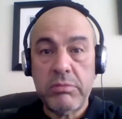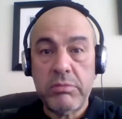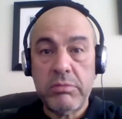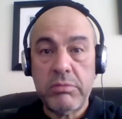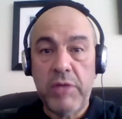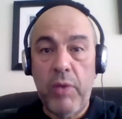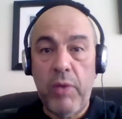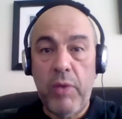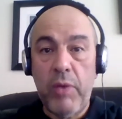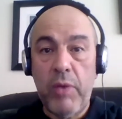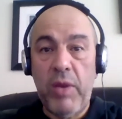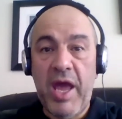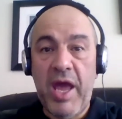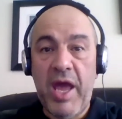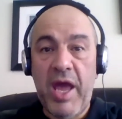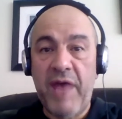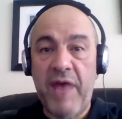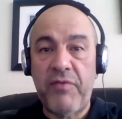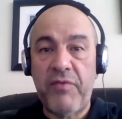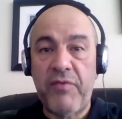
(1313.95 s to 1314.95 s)
We
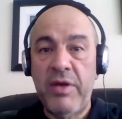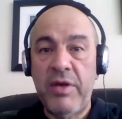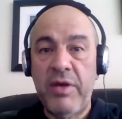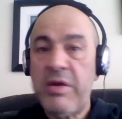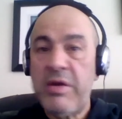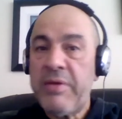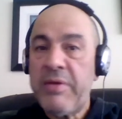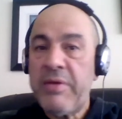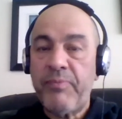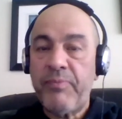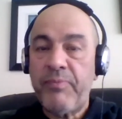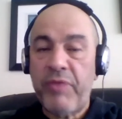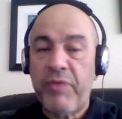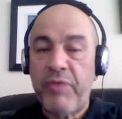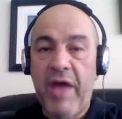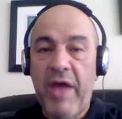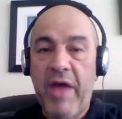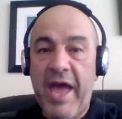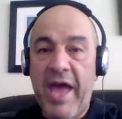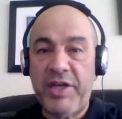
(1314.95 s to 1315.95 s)
have
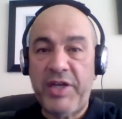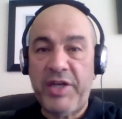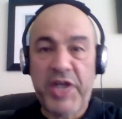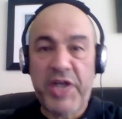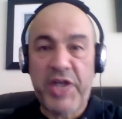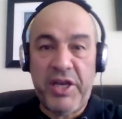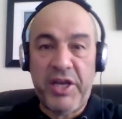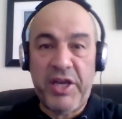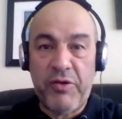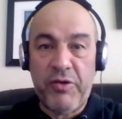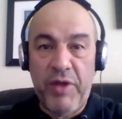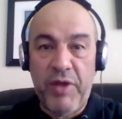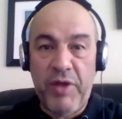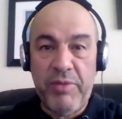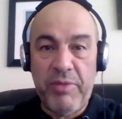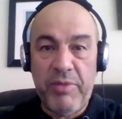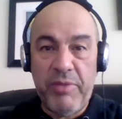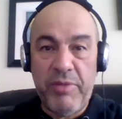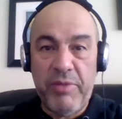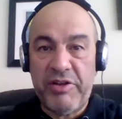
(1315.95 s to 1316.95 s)
a handshake
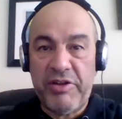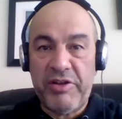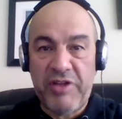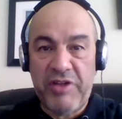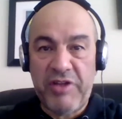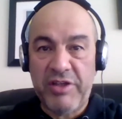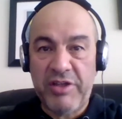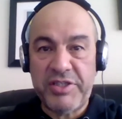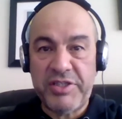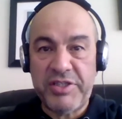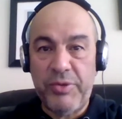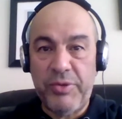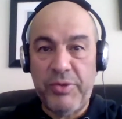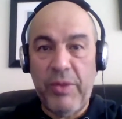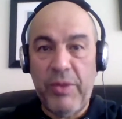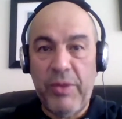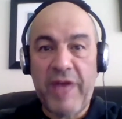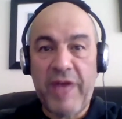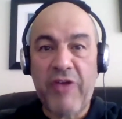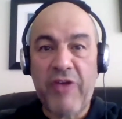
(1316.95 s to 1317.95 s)
agreement that has lasted all
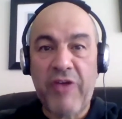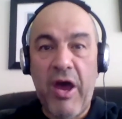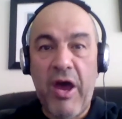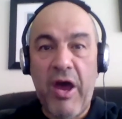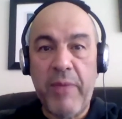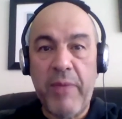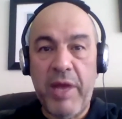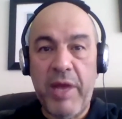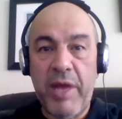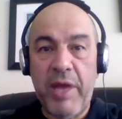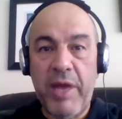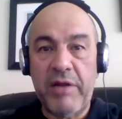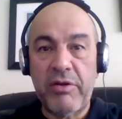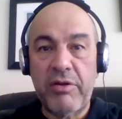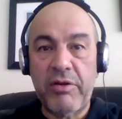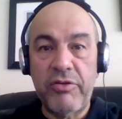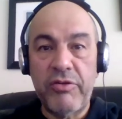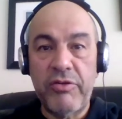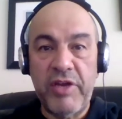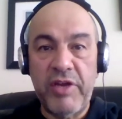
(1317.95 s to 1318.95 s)
that time and
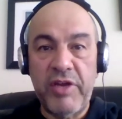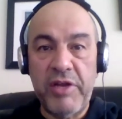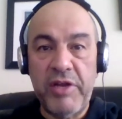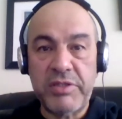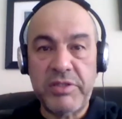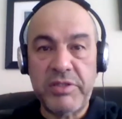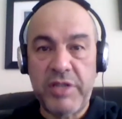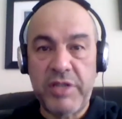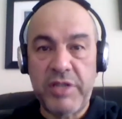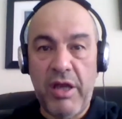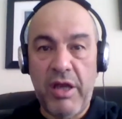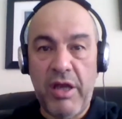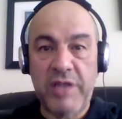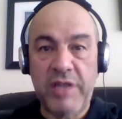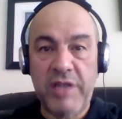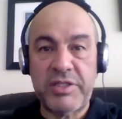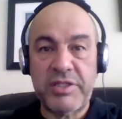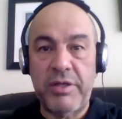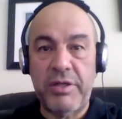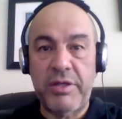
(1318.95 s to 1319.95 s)
continues to
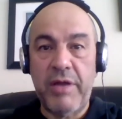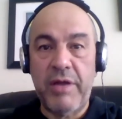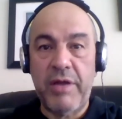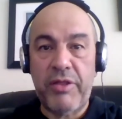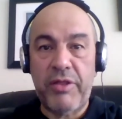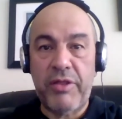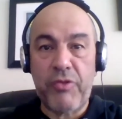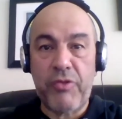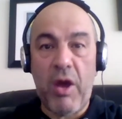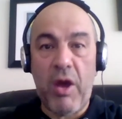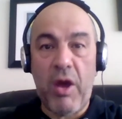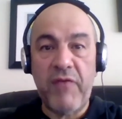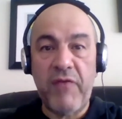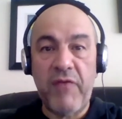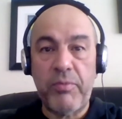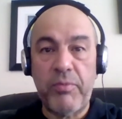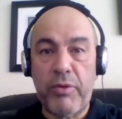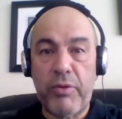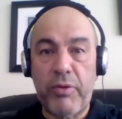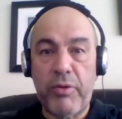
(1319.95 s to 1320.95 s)
last and thrive
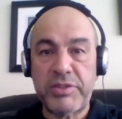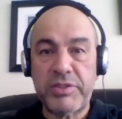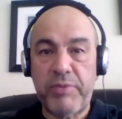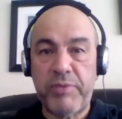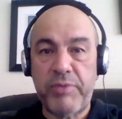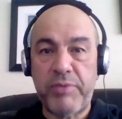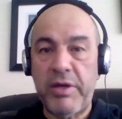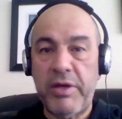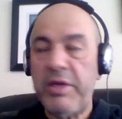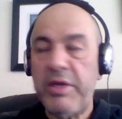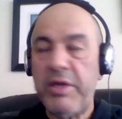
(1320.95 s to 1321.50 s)
and prosper,